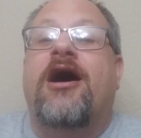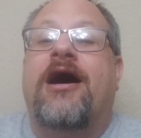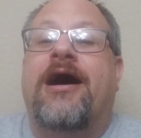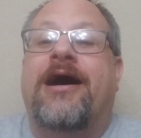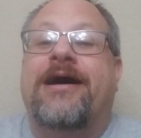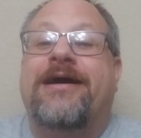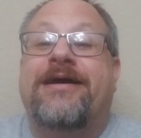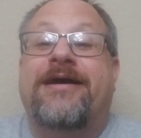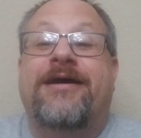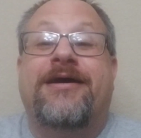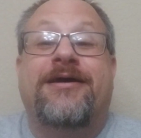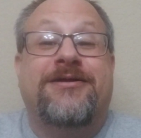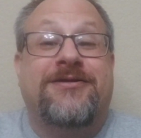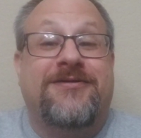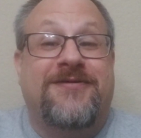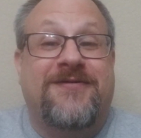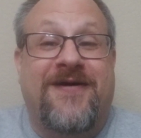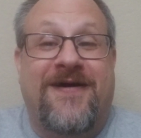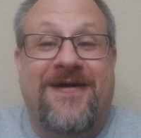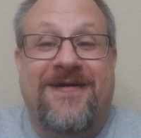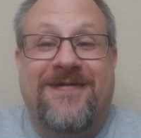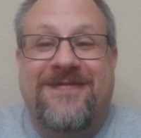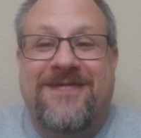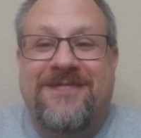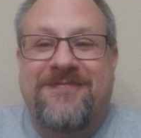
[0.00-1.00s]
I
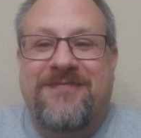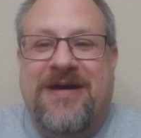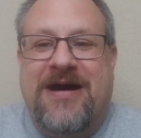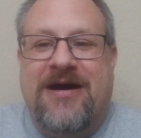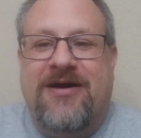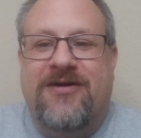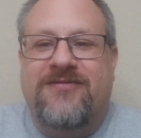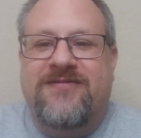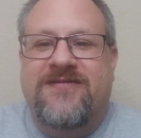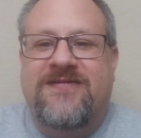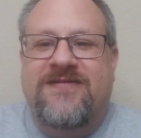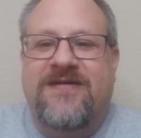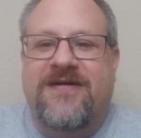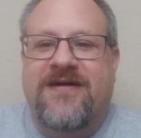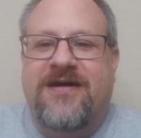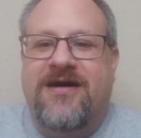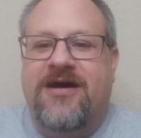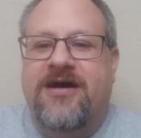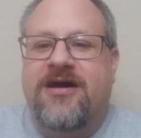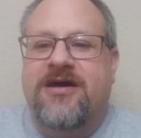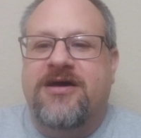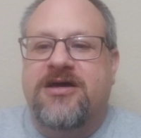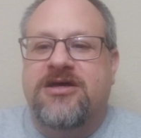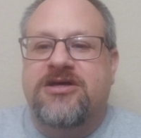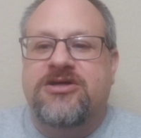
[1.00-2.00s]
talked about
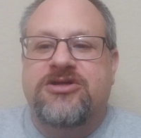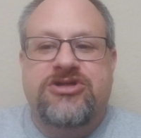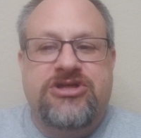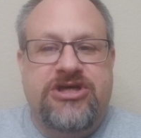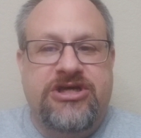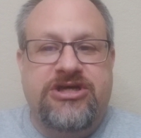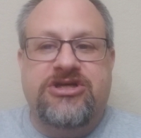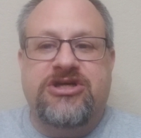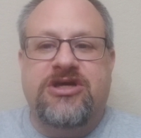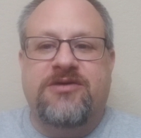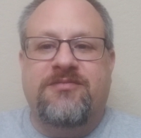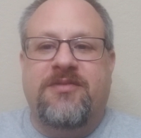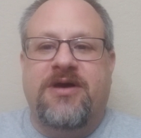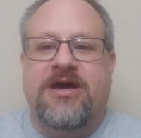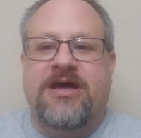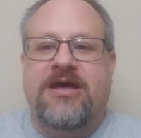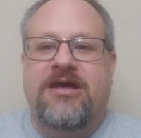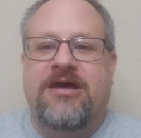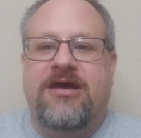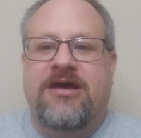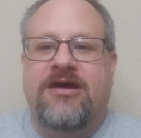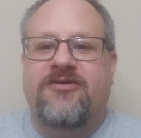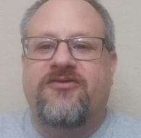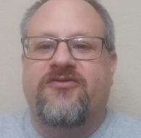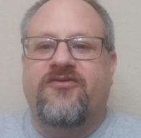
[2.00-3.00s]
teaching my
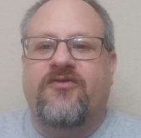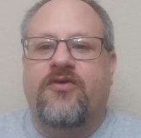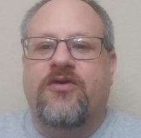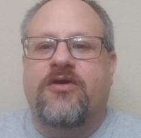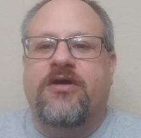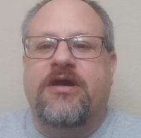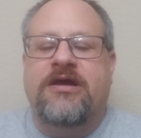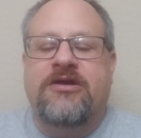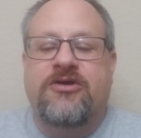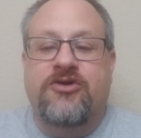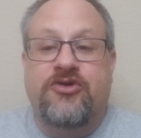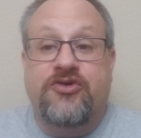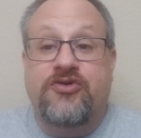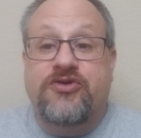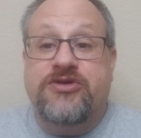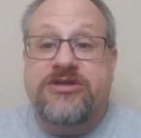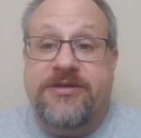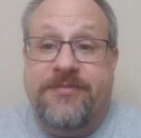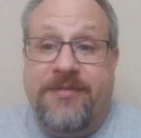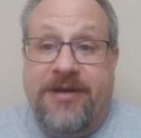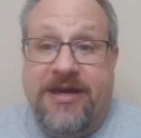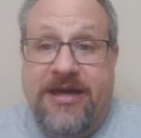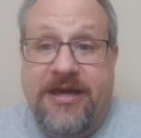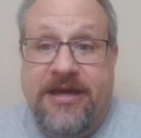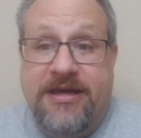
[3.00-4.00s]
kids or
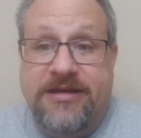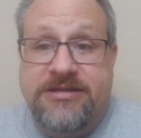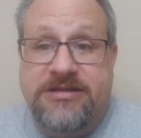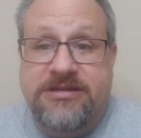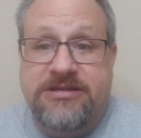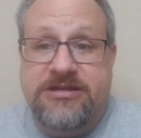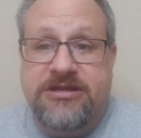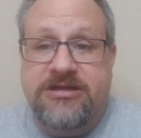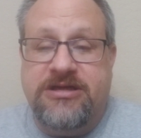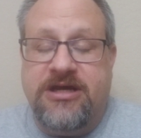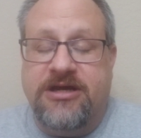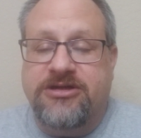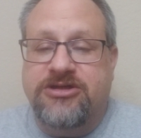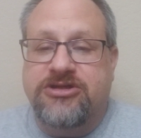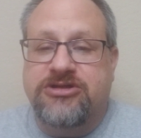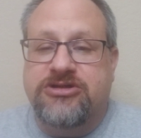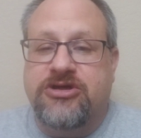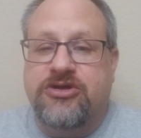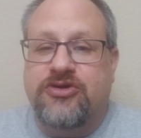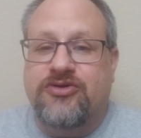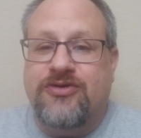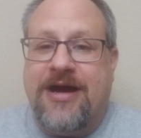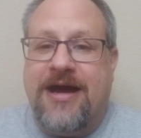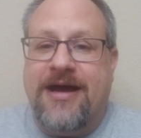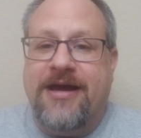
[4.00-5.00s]
introducing my kids to Dungeons
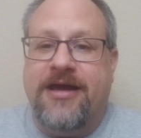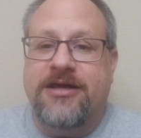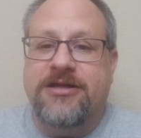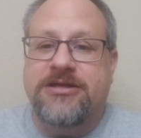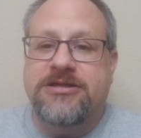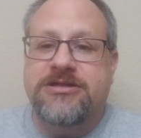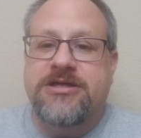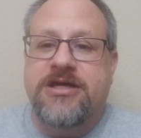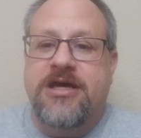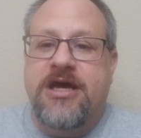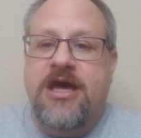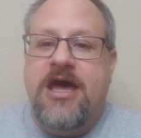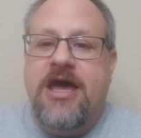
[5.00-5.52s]
and Dragons,